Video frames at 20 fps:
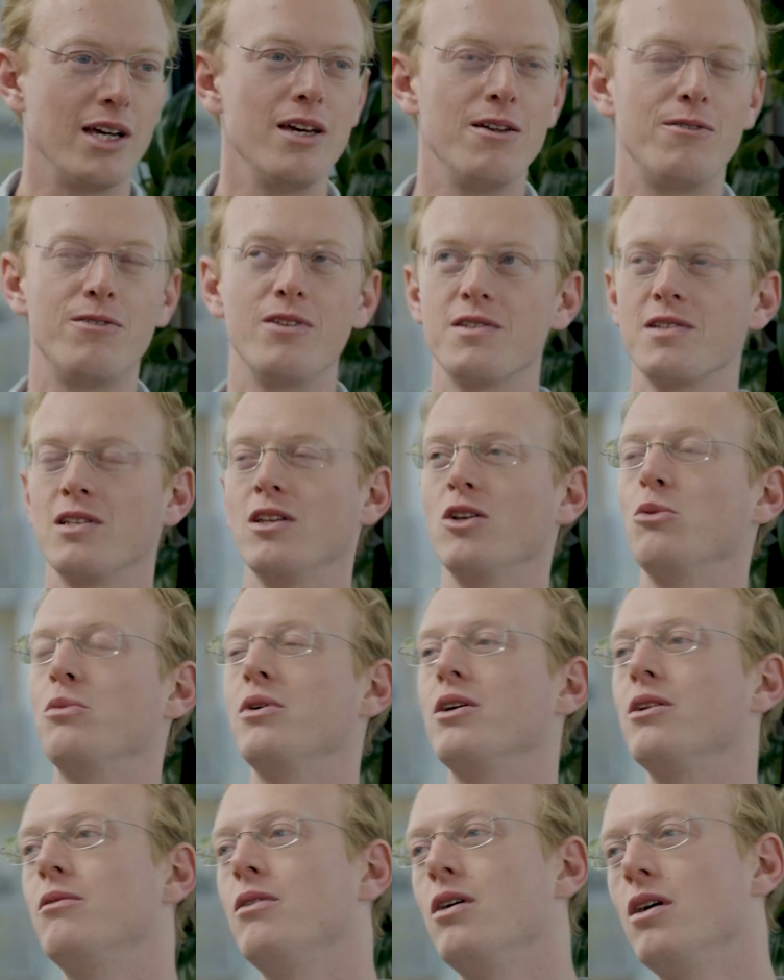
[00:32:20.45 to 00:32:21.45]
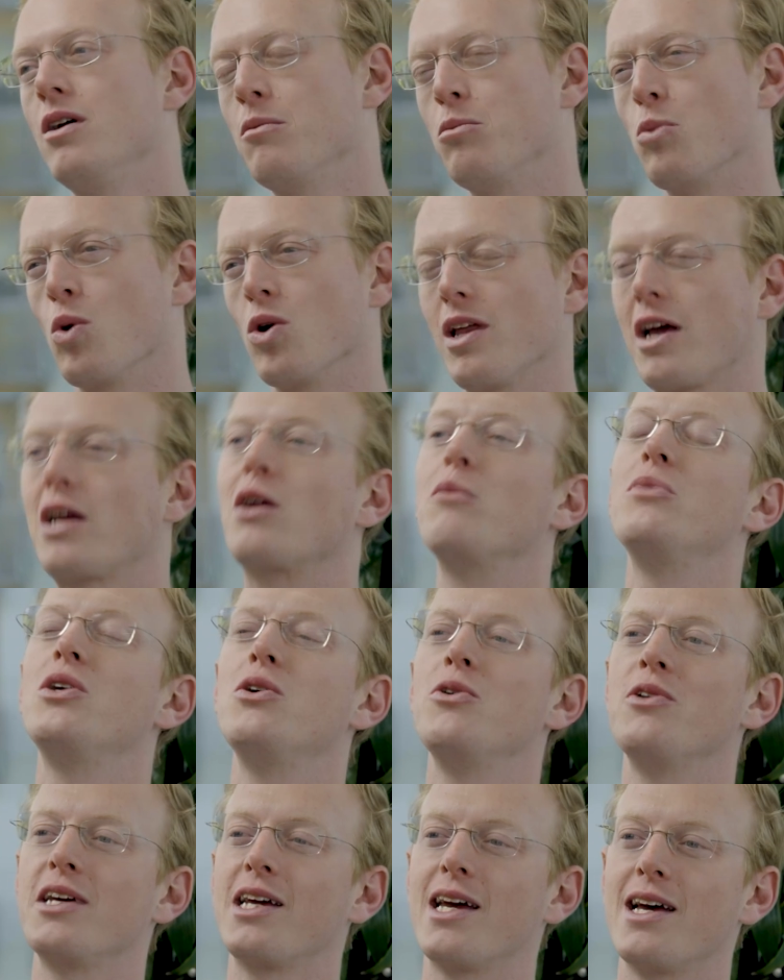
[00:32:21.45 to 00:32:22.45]
It feels a little bit more like
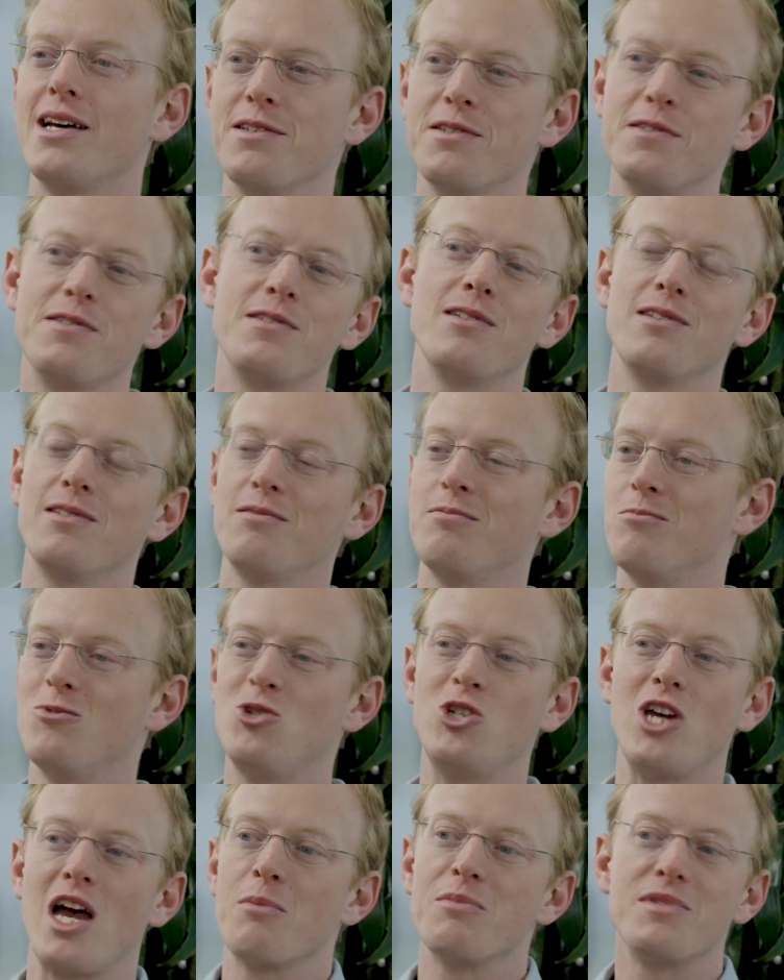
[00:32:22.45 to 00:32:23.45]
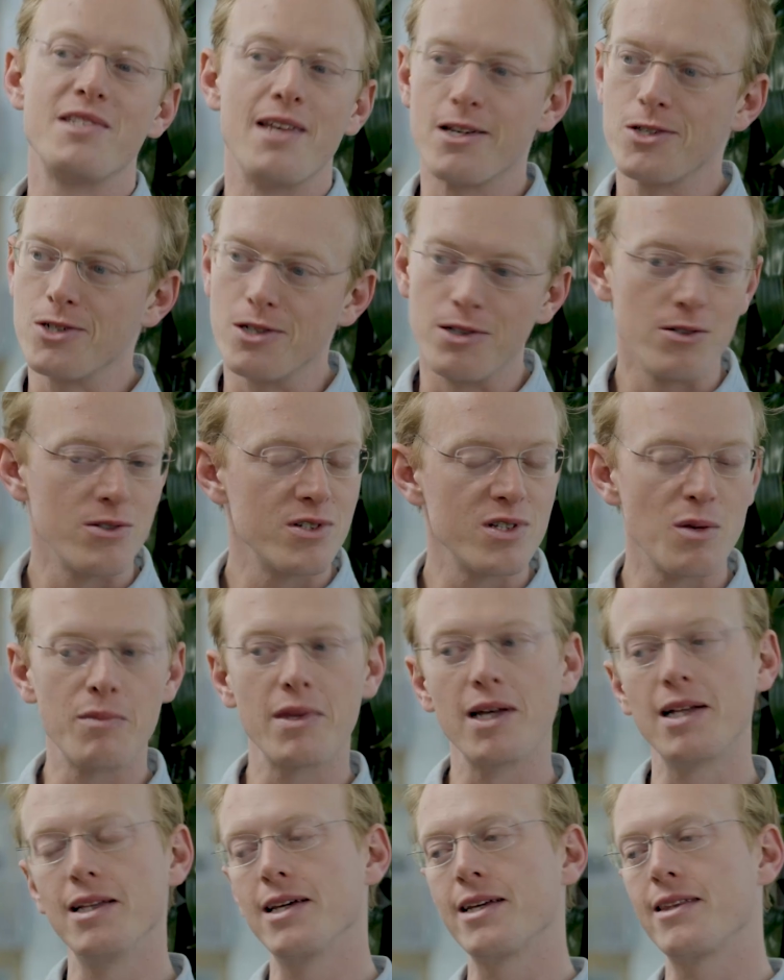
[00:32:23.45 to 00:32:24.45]
computing as jam session or
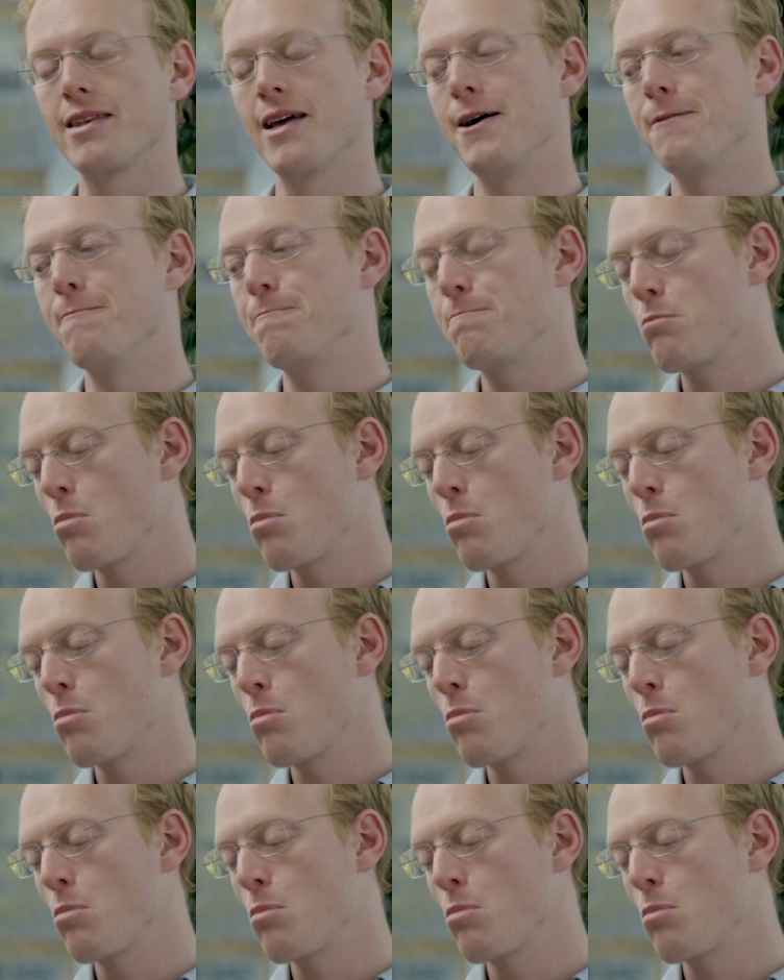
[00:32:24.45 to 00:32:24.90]
something like that.